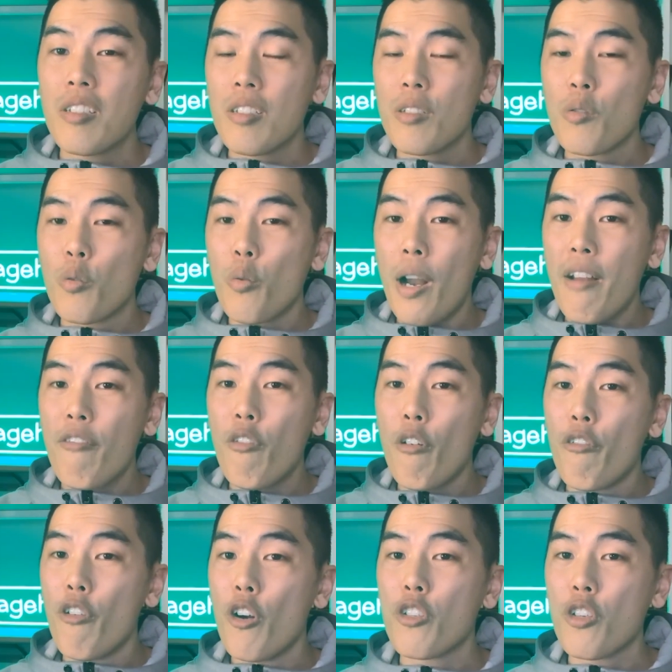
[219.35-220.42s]
is great for
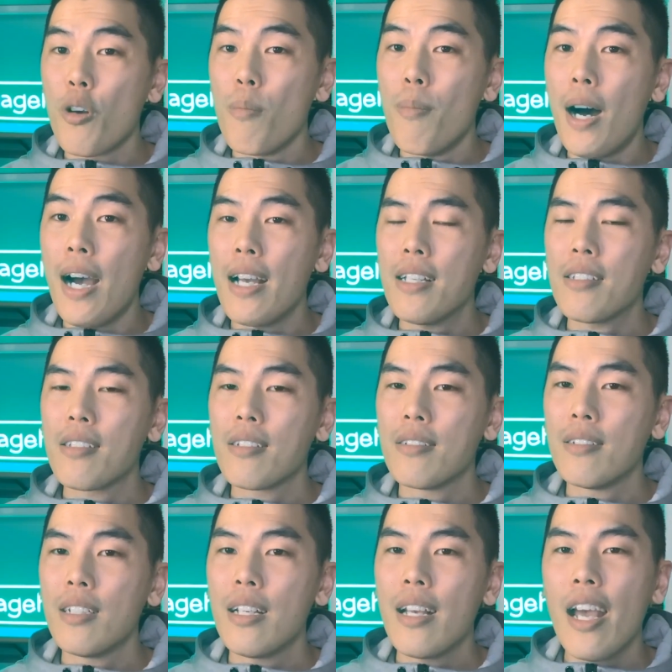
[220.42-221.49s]
first home buyers
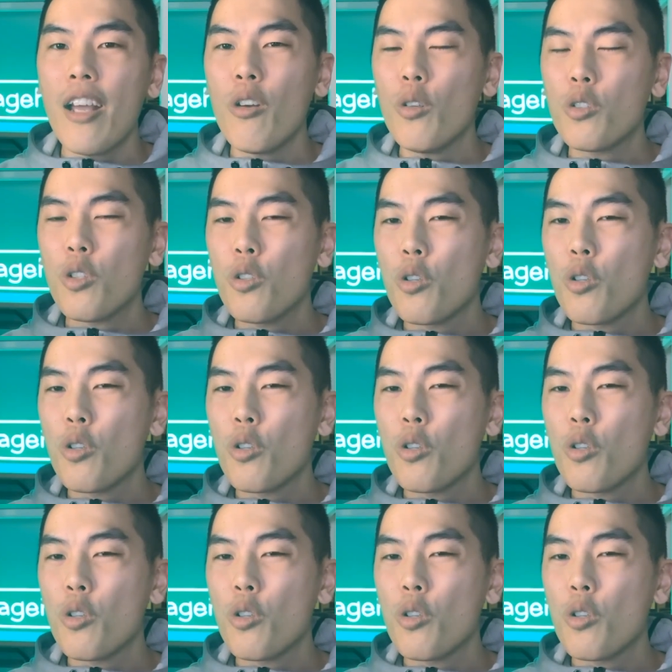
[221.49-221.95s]
and also